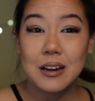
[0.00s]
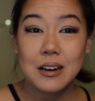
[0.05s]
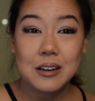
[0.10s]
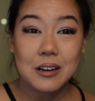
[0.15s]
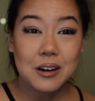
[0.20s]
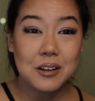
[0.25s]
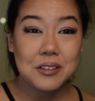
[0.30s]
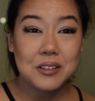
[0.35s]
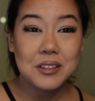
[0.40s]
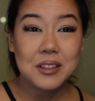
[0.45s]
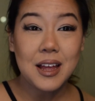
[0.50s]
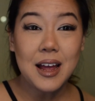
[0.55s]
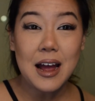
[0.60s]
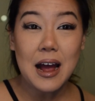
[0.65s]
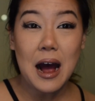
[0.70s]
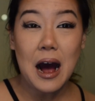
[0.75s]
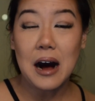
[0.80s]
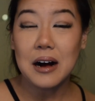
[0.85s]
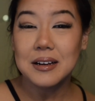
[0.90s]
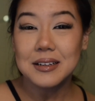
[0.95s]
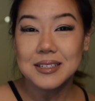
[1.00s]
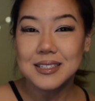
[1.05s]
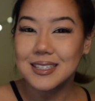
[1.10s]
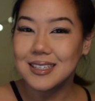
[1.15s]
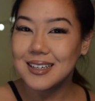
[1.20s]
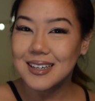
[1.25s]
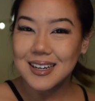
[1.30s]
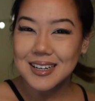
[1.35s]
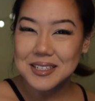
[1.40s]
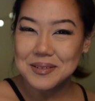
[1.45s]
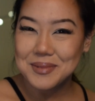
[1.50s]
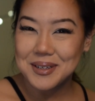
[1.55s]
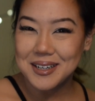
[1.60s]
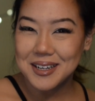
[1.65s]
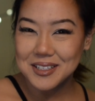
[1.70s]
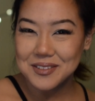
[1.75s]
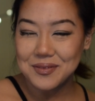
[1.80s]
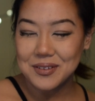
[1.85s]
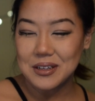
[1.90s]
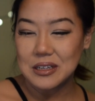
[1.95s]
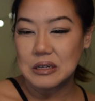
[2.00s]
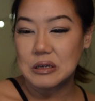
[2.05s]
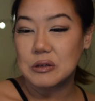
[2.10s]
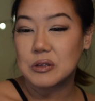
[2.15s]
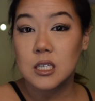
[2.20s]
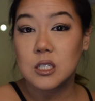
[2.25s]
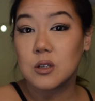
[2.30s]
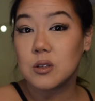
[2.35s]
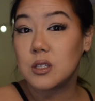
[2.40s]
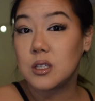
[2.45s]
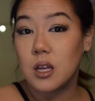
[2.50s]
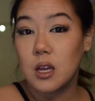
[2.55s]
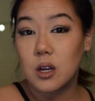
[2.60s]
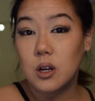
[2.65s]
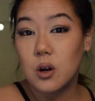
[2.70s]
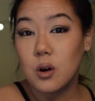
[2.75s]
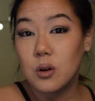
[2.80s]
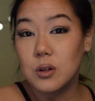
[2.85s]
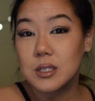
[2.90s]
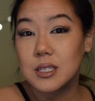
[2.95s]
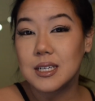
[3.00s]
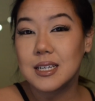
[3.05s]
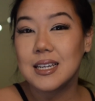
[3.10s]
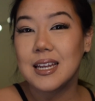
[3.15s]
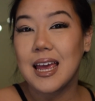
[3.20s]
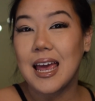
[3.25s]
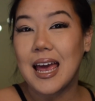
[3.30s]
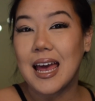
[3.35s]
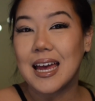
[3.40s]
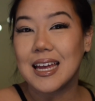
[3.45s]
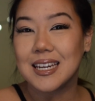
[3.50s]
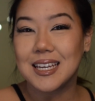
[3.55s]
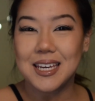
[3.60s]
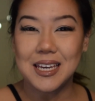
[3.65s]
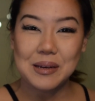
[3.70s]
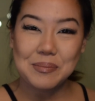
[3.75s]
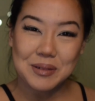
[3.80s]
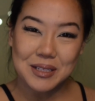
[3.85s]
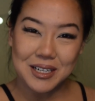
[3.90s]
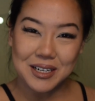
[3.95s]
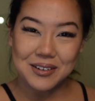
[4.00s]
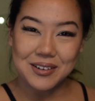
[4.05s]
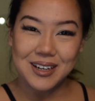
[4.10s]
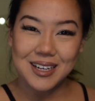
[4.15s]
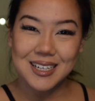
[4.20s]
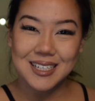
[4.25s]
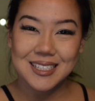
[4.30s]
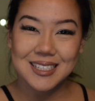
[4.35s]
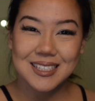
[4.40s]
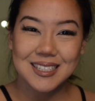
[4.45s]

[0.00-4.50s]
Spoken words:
Other than that, I'll see you guys in my next videos. So stay golden and keep glowing.